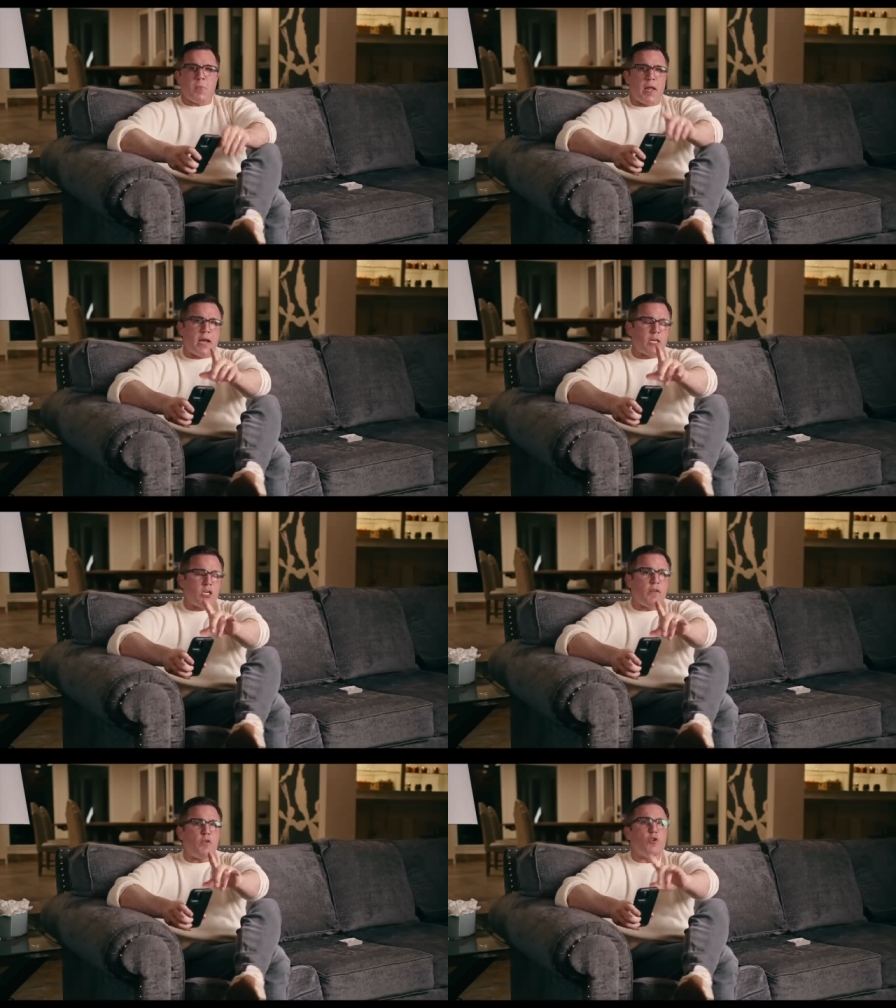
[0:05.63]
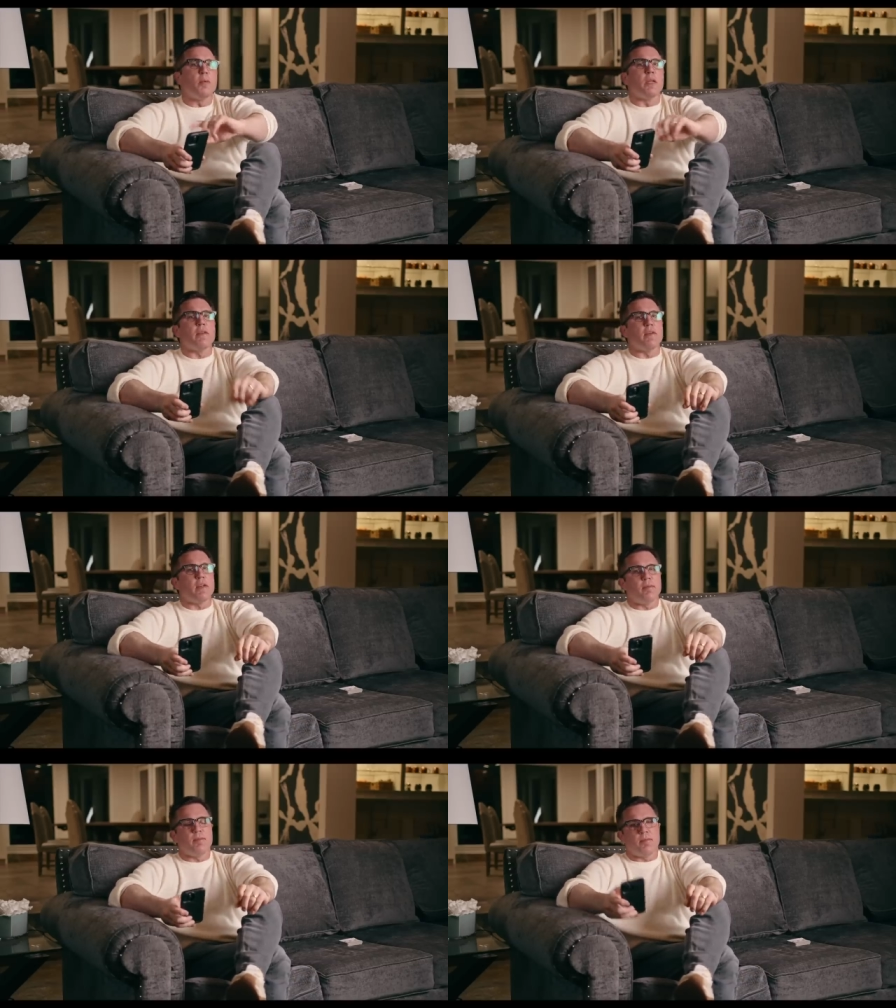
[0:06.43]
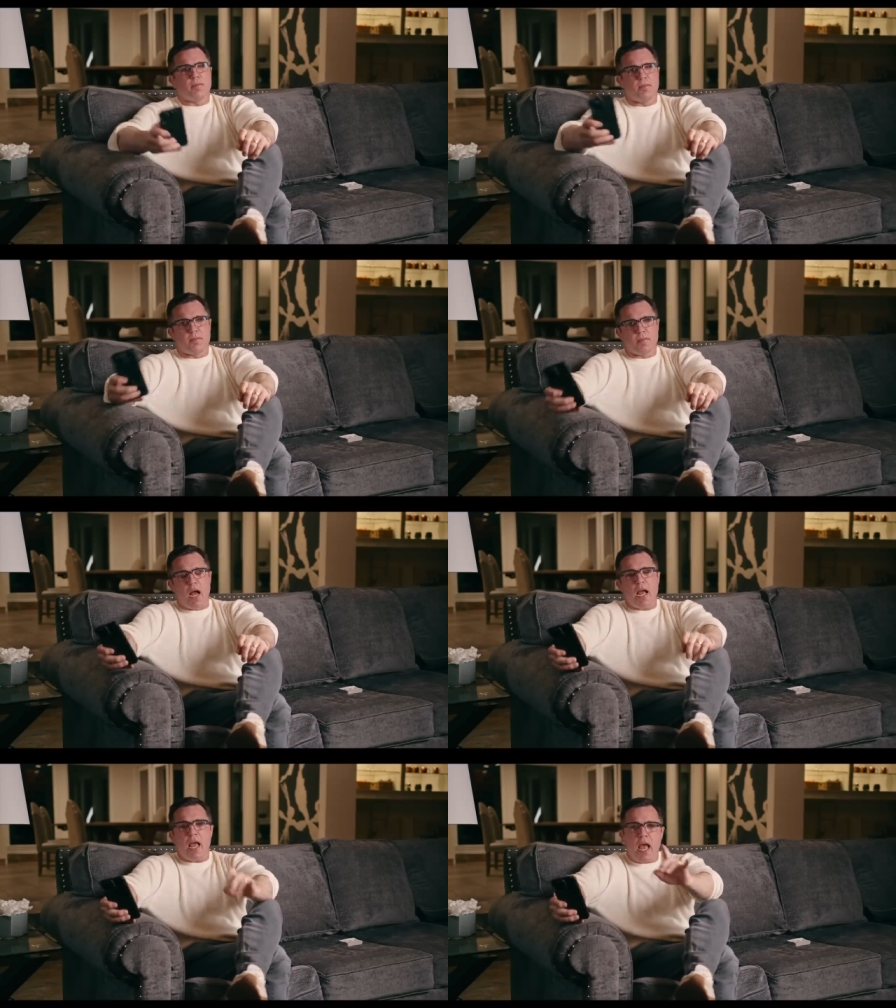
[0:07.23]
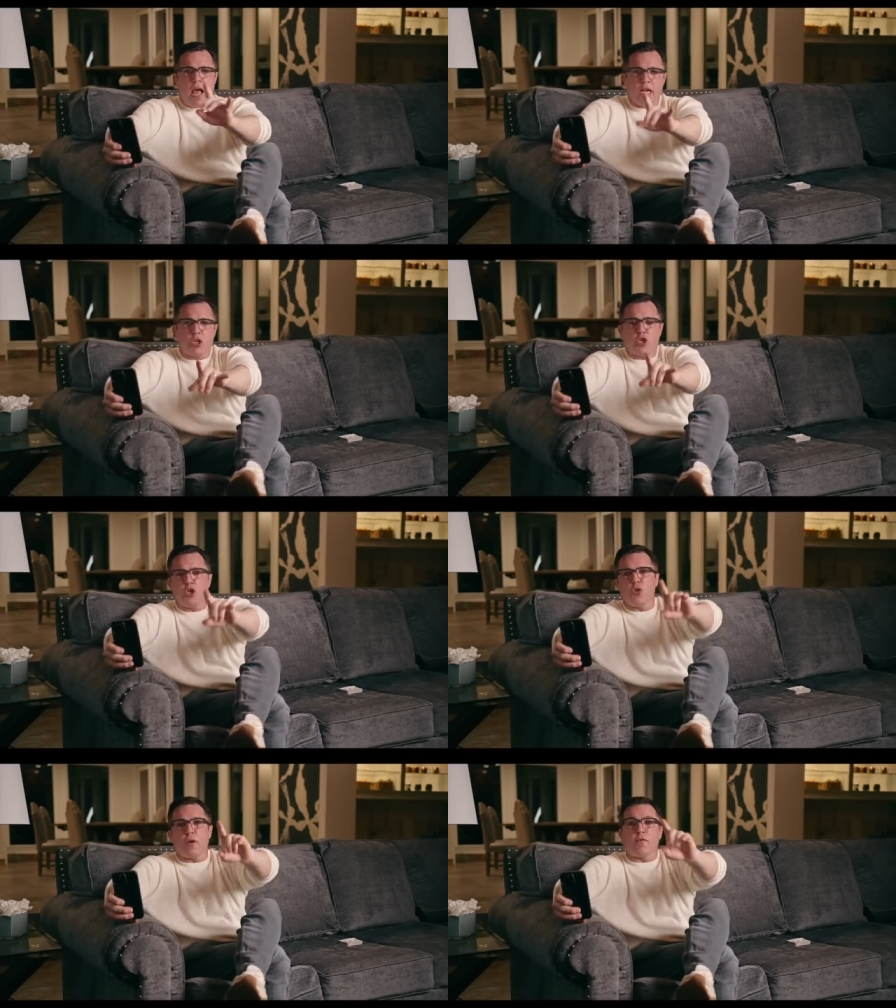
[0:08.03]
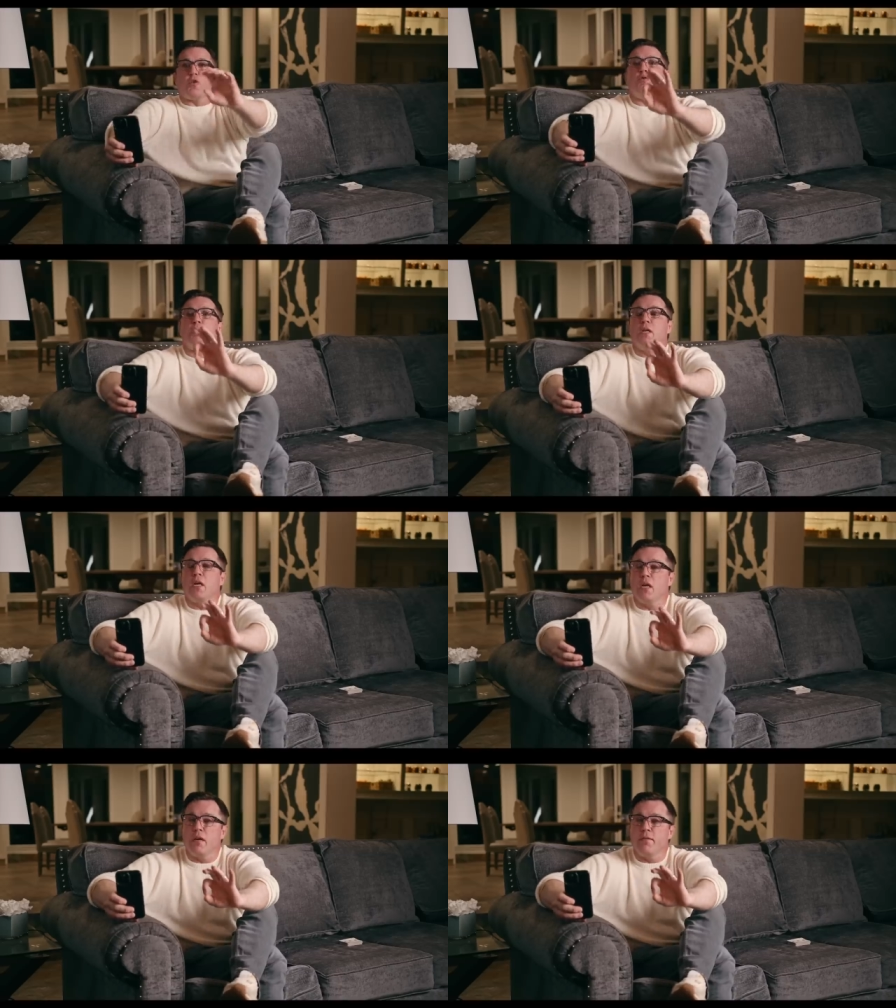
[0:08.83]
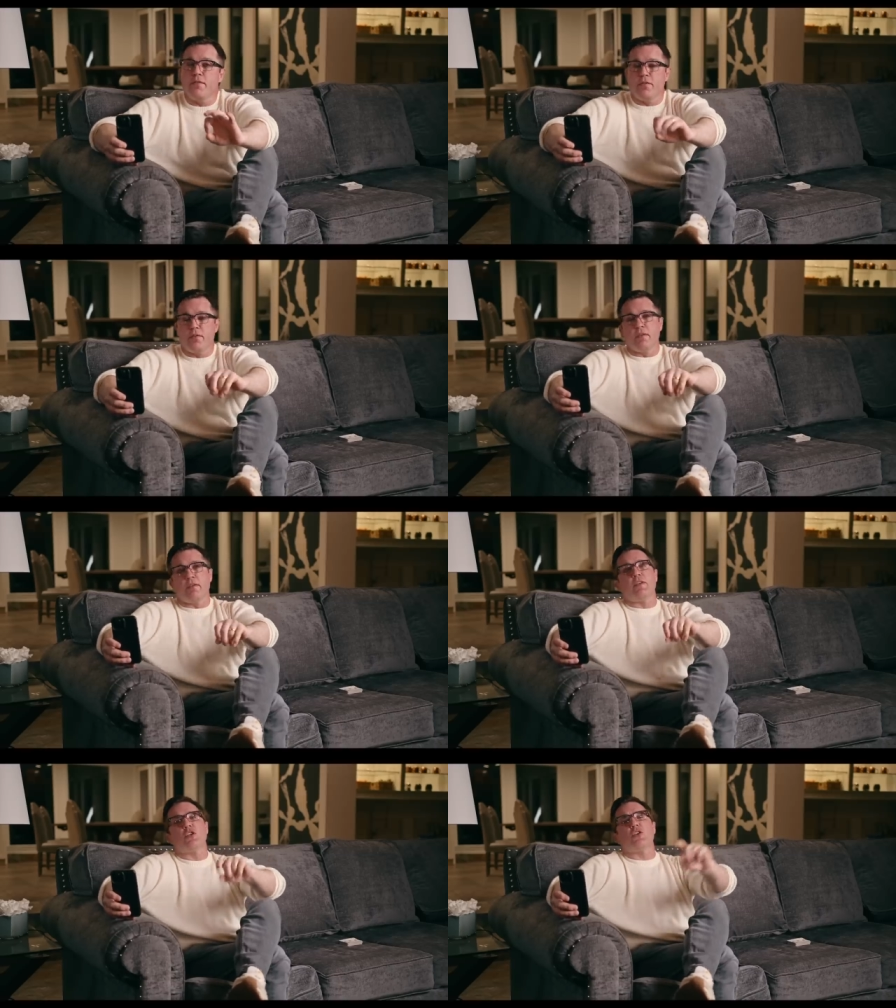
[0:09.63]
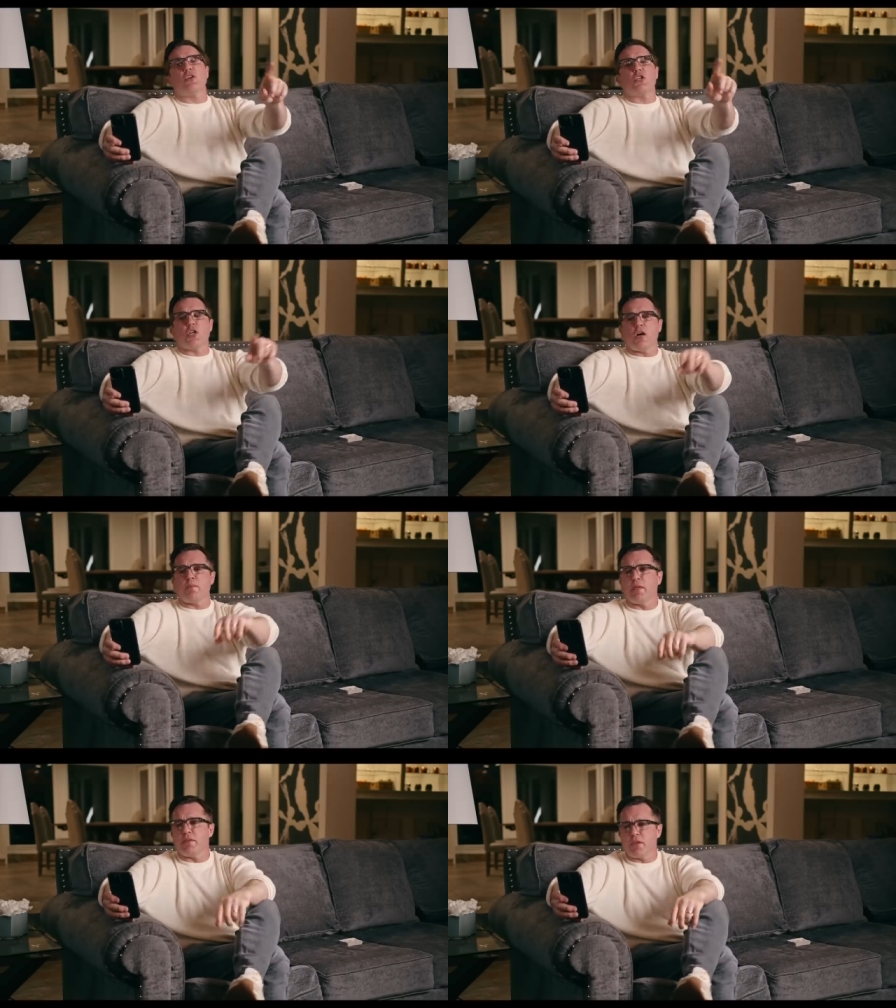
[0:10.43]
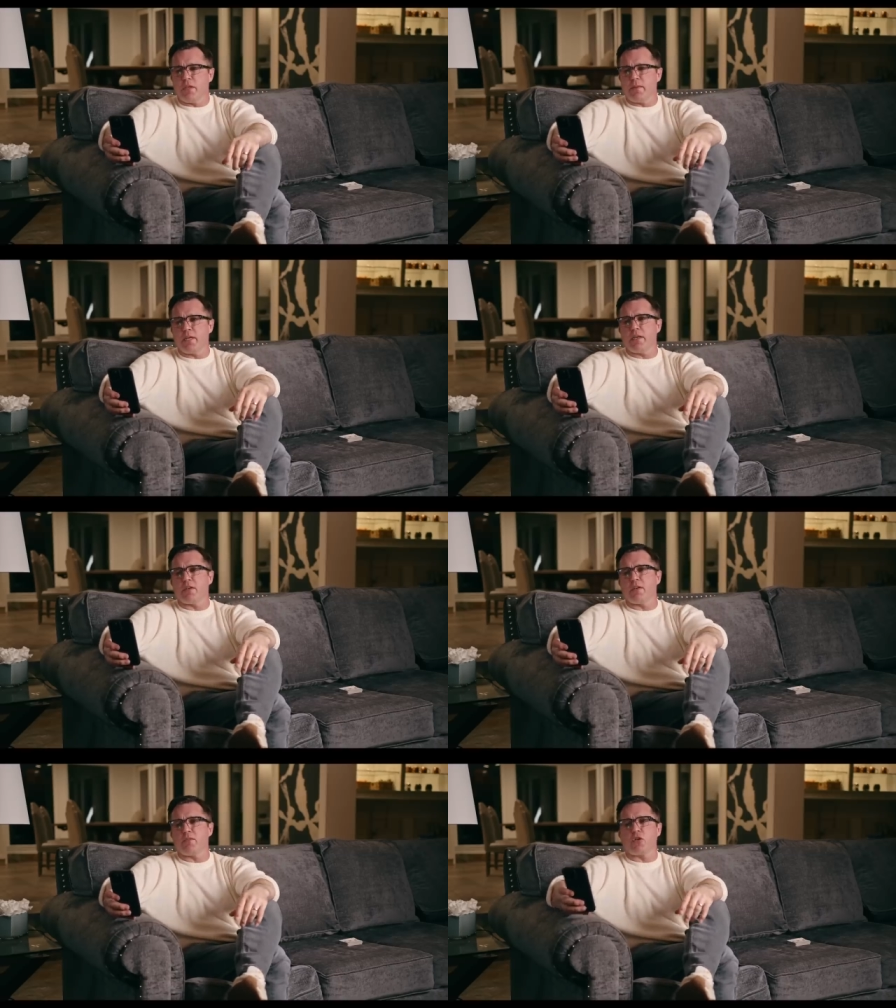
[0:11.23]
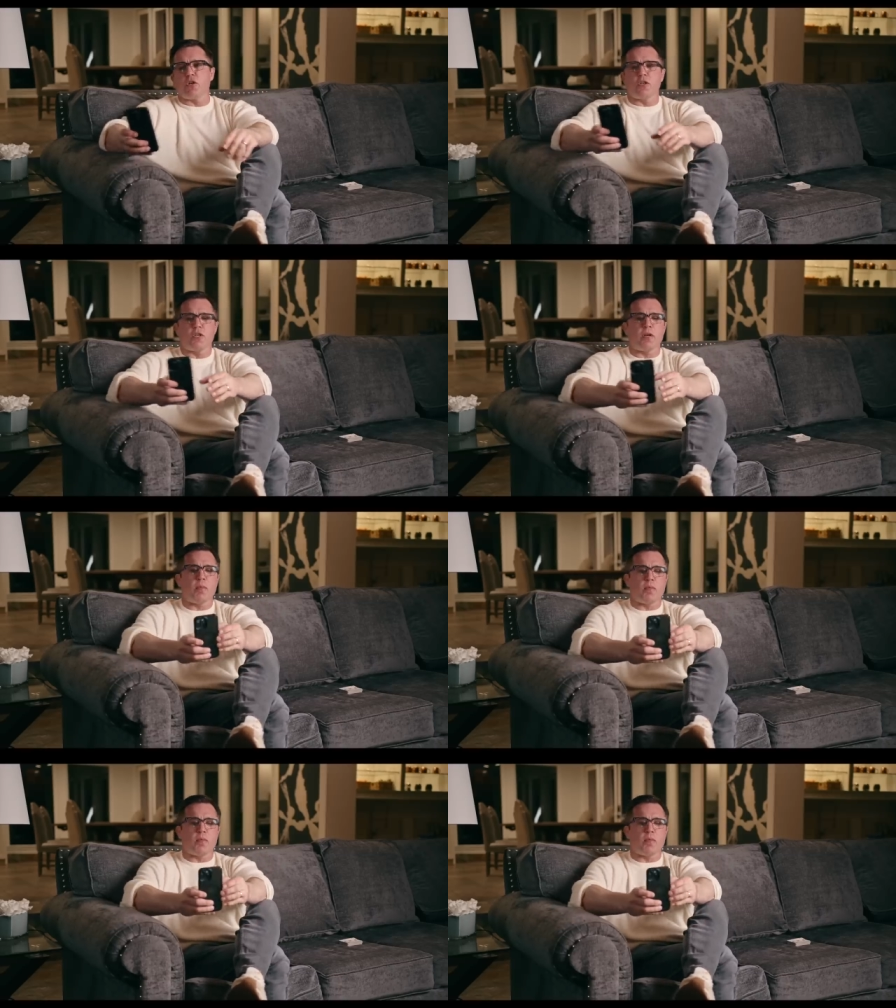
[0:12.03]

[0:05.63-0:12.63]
I didn't ask you if you believe it. I asked you if you believe that Sugar Sean believes it. Let me tell you something Sean said.